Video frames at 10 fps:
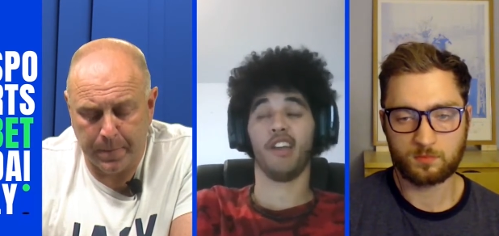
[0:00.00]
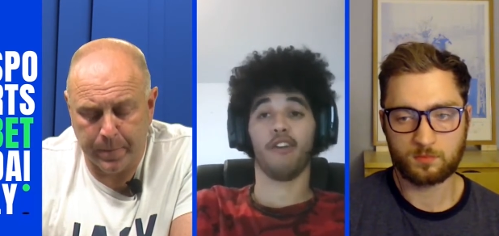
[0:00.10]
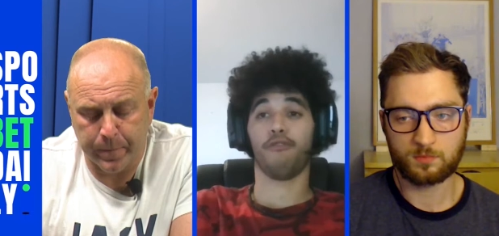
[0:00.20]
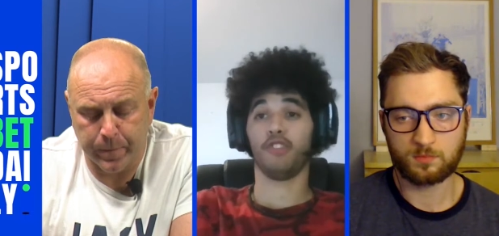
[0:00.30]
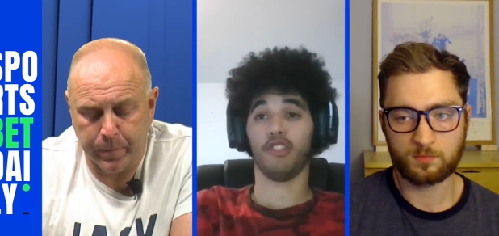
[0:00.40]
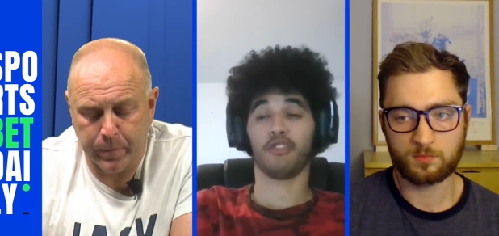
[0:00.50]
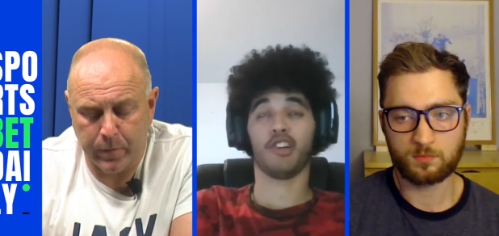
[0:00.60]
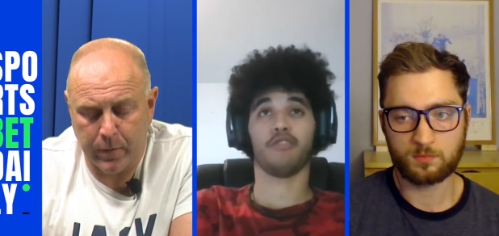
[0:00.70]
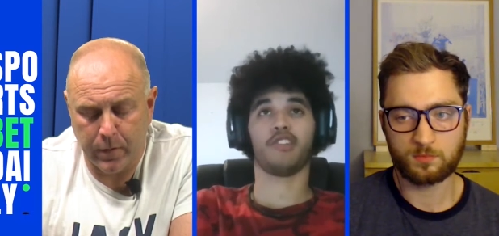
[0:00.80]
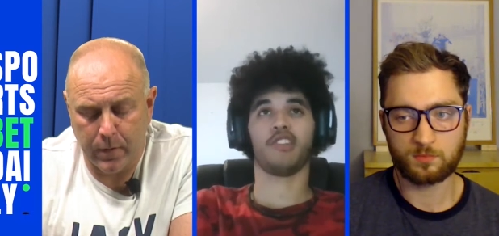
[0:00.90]
Speaker 1: Full of
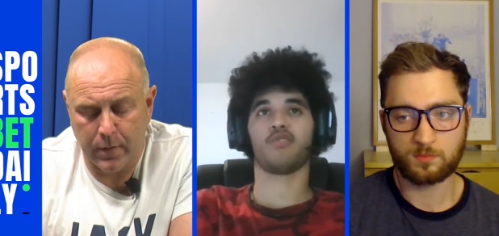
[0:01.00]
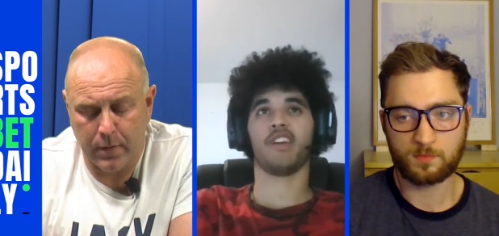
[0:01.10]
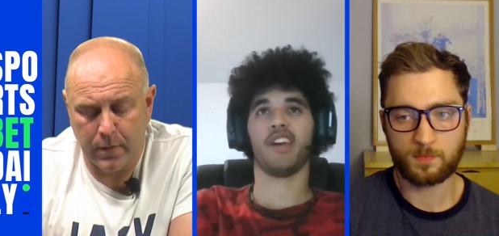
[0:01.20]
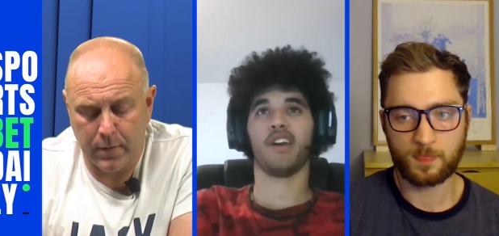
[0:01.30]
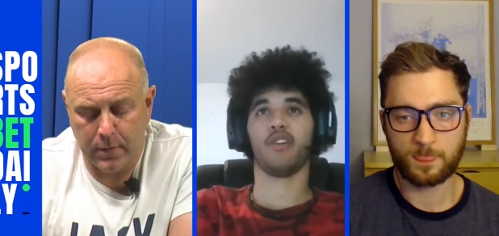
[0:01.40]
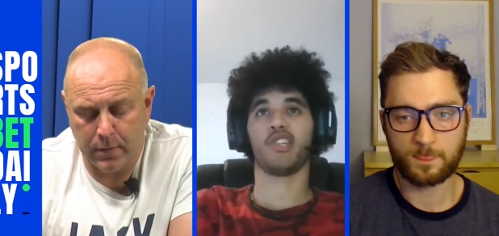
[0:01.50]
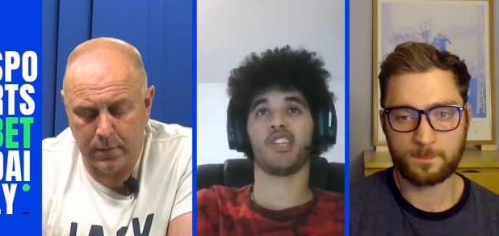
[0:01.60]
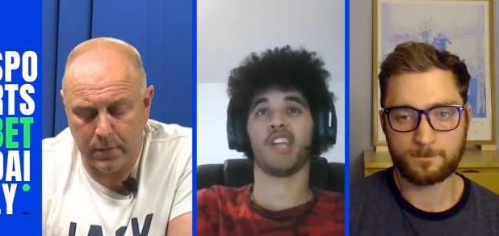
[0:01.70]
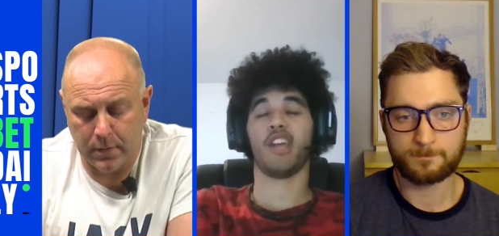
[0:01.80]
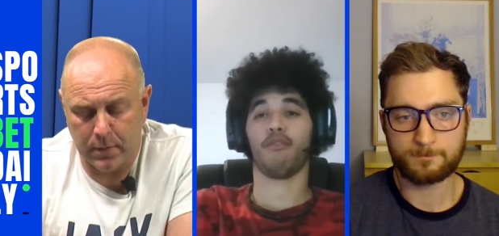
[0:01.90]
confidence right now. She
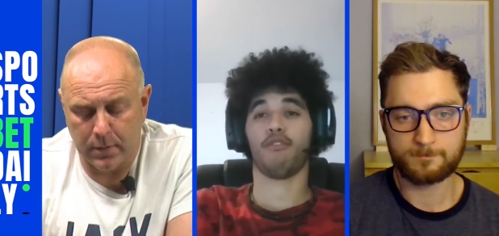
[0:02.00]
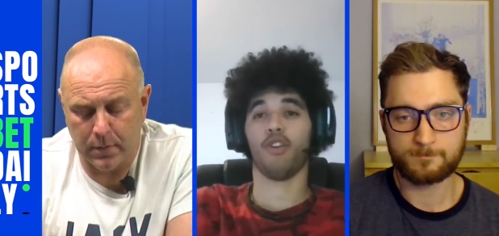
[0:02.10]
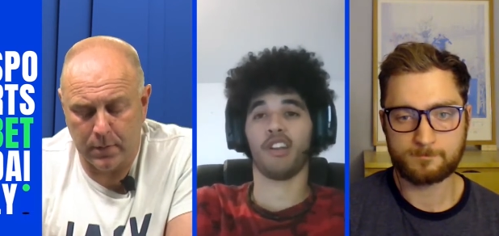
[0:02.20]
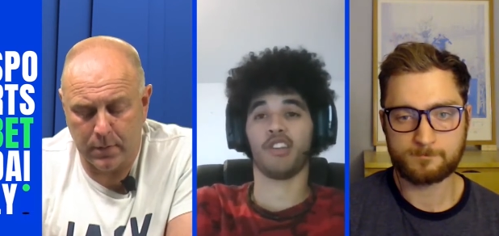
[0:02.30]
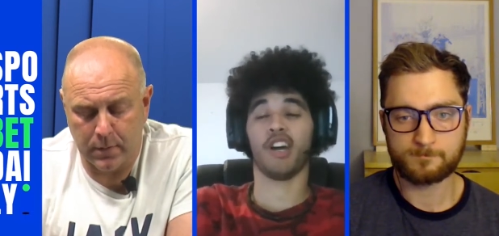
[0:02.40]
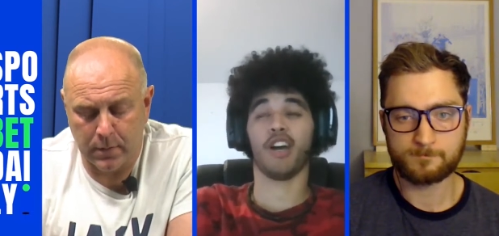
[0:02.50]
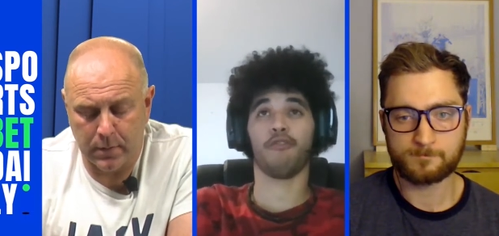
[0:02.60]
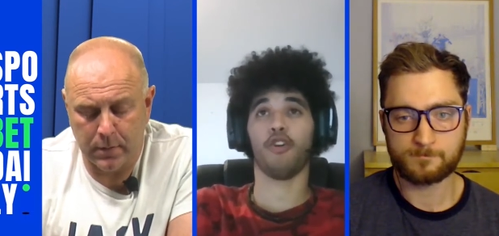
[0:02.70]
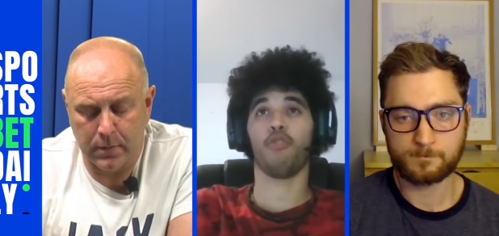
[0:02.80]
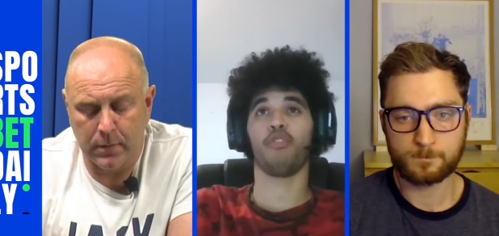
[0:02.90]
came through a tough
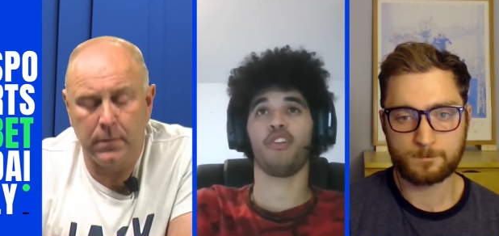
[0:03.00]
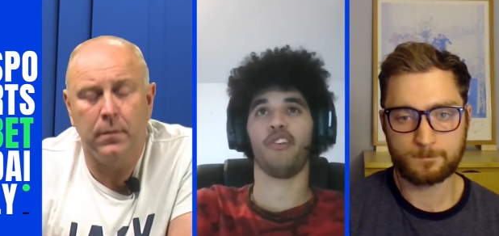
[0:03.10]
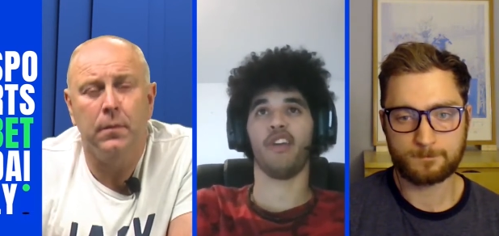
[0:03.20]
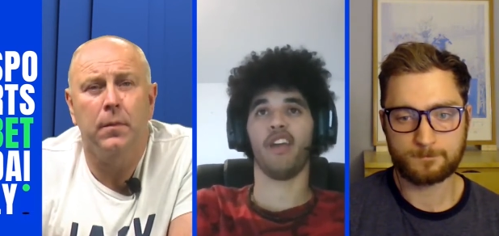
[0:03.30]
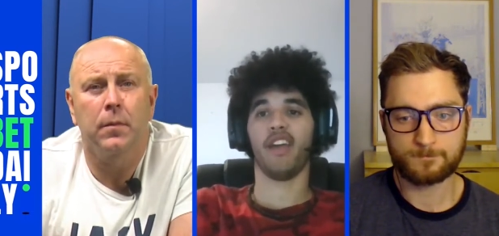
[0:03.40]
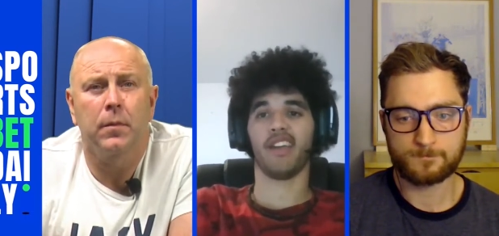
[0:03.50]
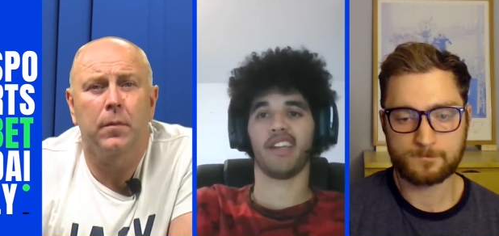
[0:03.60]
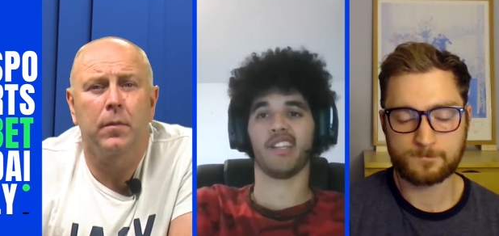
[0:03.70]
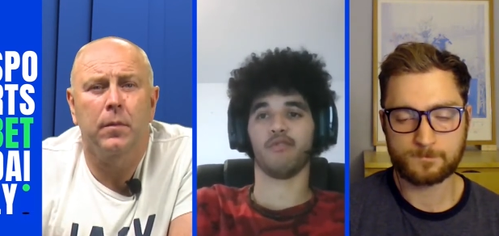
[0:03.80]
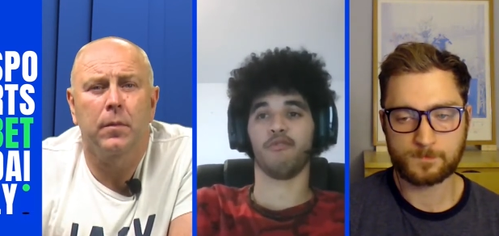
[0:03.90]
opener
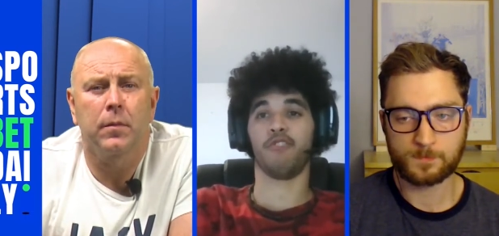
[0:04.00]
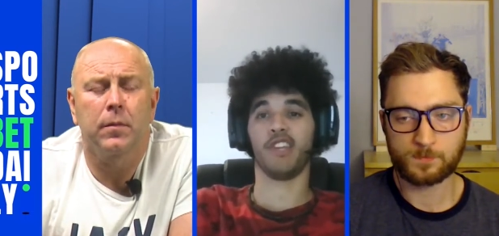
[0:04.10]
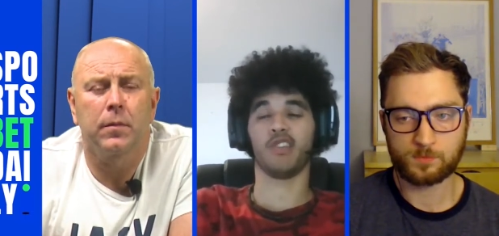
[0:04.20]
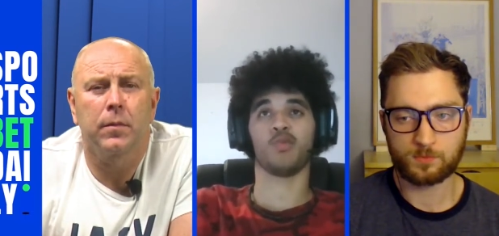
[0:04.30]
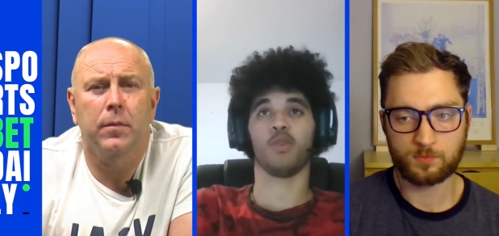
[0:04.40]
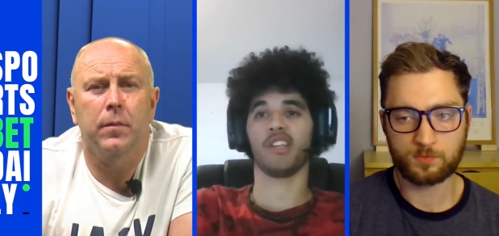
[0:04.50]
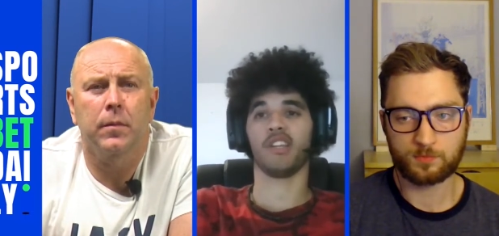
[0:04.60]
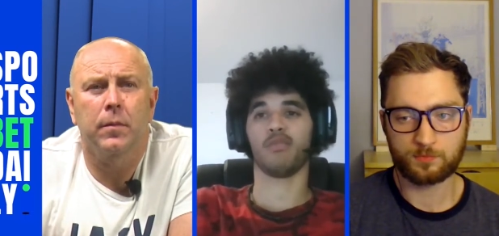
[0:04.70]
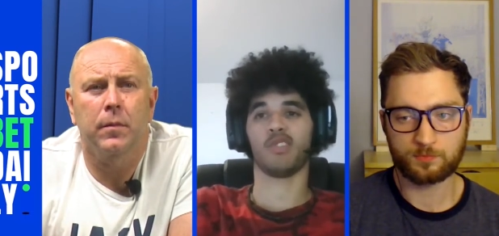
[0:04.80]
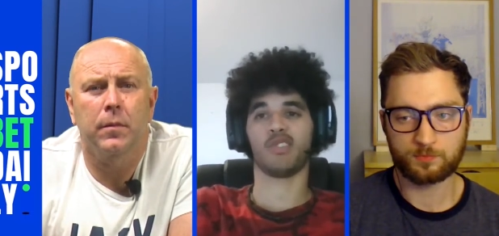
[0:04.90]
against Venus
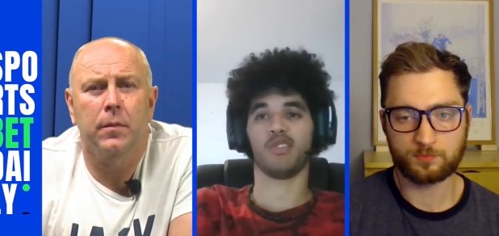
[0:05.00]
Williams,